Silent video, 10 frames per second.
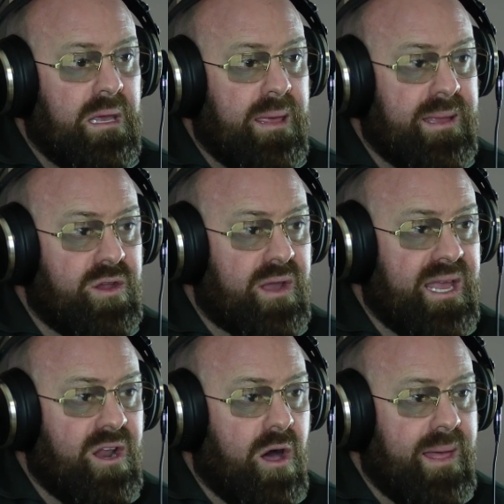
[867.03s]
And then you're
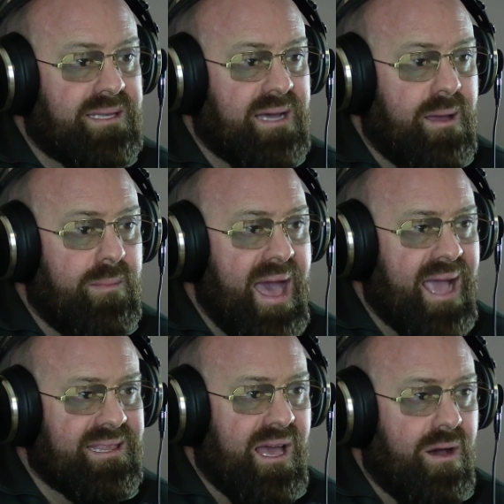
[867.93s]
getting all that time
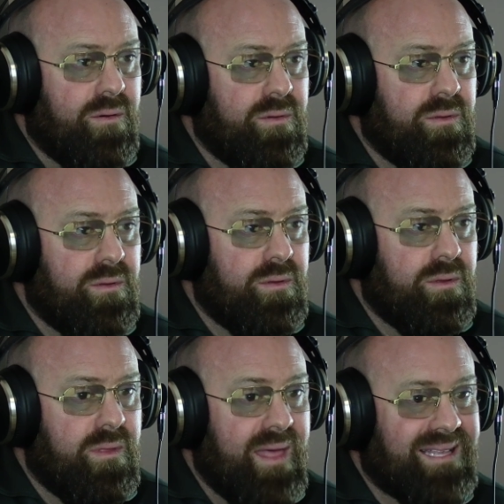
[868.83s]
back. Now,
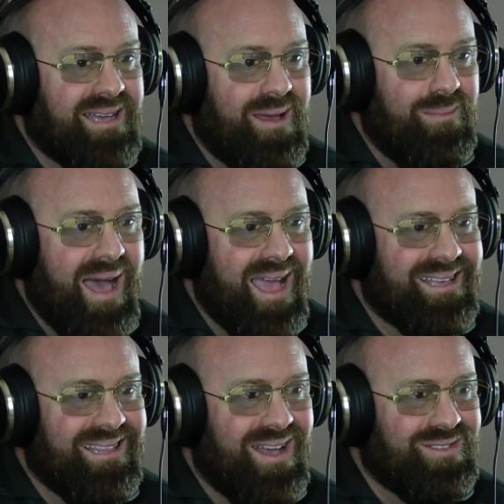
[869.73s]
that time back
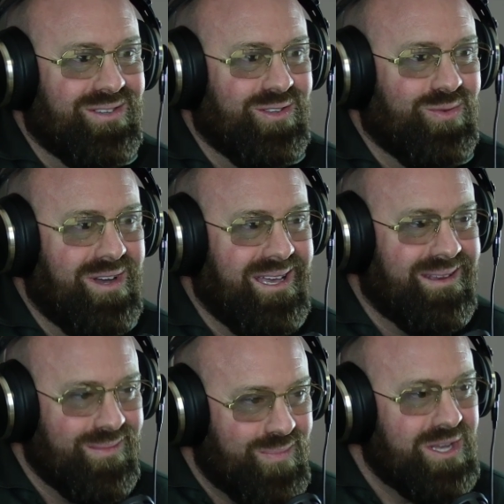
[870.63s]
allows you to do what?
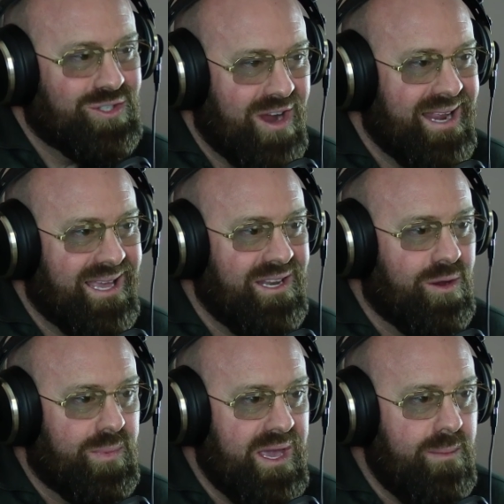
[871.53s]
Put training into your
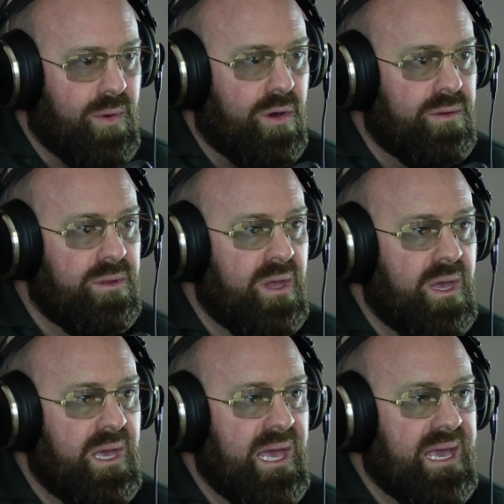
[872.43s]
people.
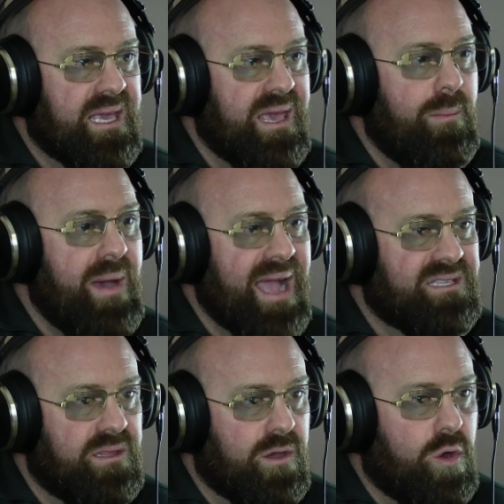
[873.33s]
Get back
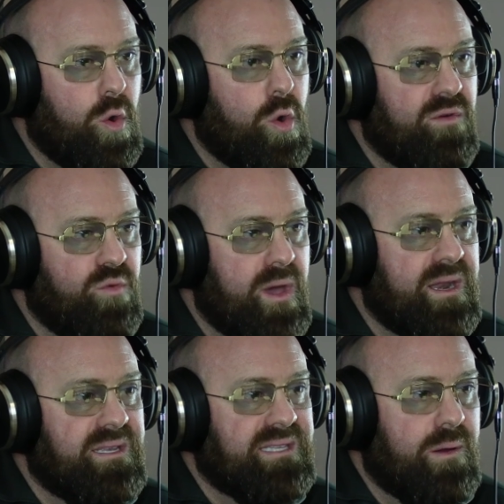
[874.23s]
to the core of what it
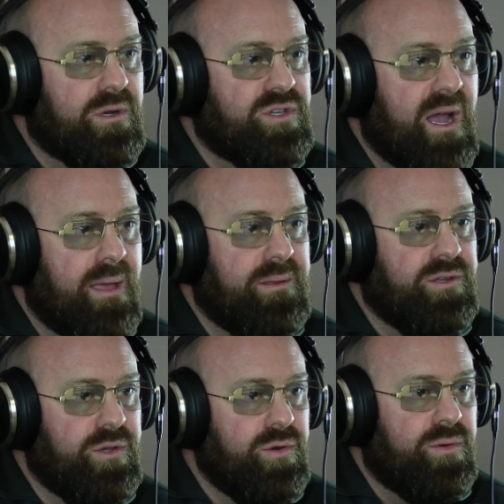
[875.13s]
is that we're trying to
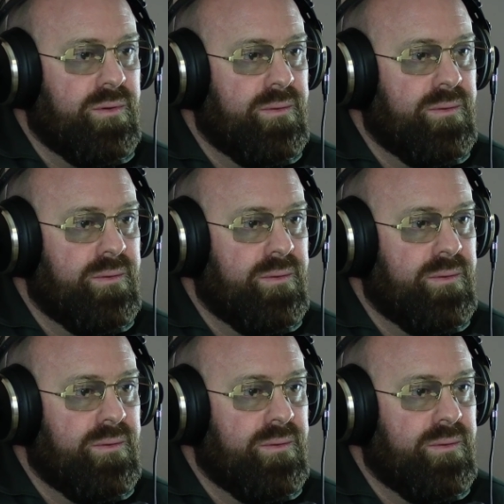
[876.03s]
do.